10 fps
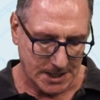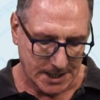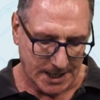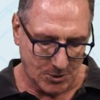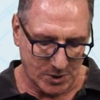
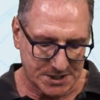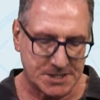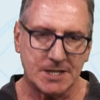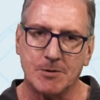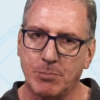And we can see
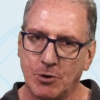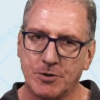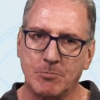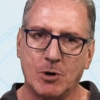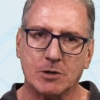that both the
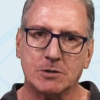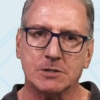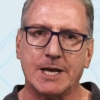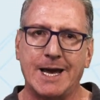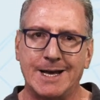model
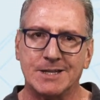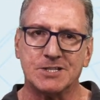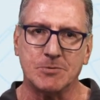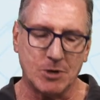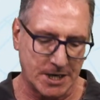and the
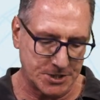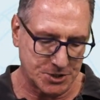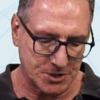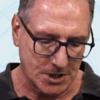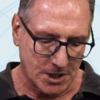
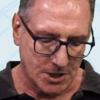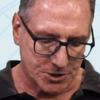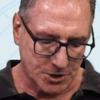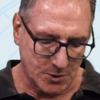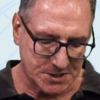simulation
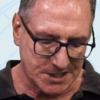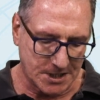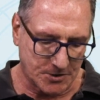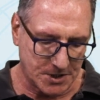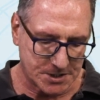show a
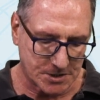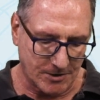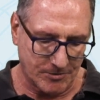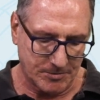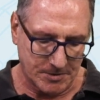decrease
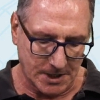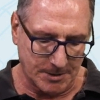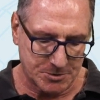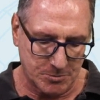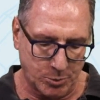of up
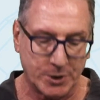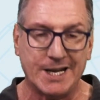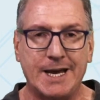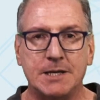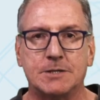to
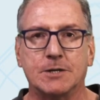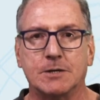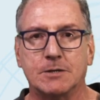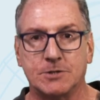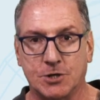0.8
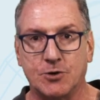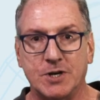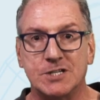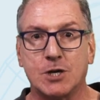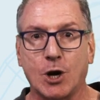
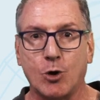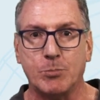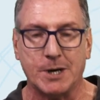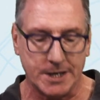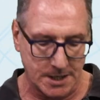degrees
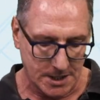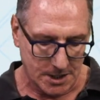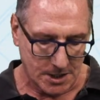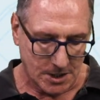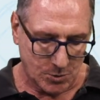globally,
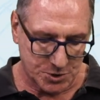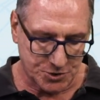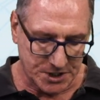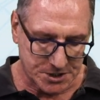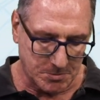which
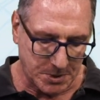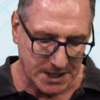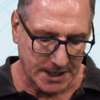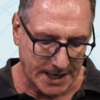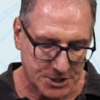reached a
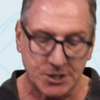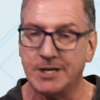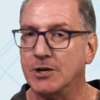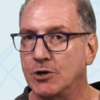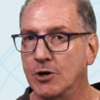peak actually a
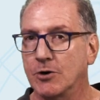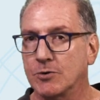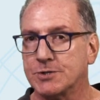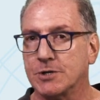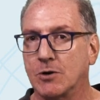year or
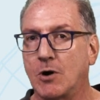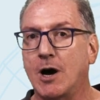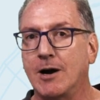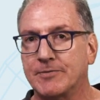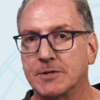so
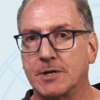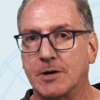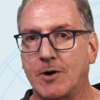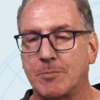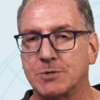after the
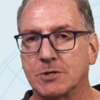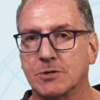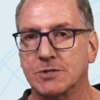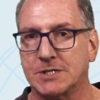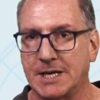eruption, because
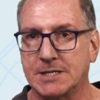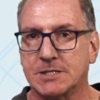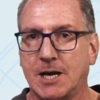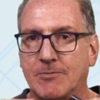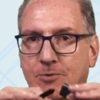it takes
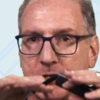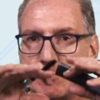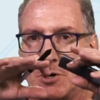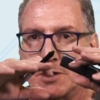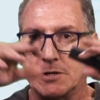time for these
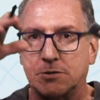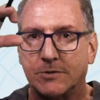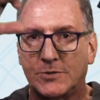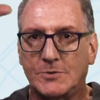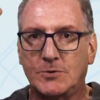particles
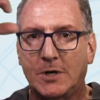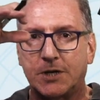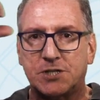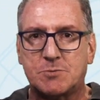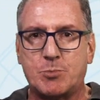to
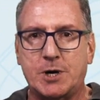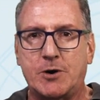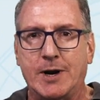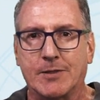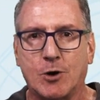spread
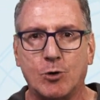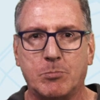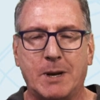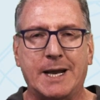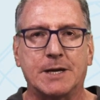around the whole
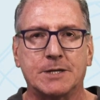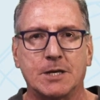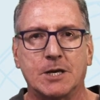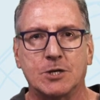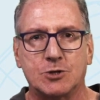planet
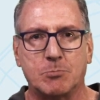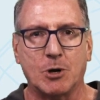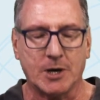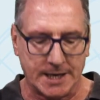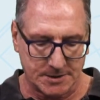to
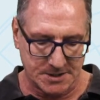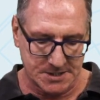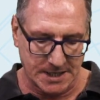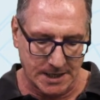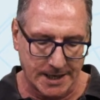block out the
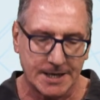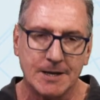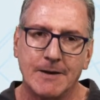sunlight.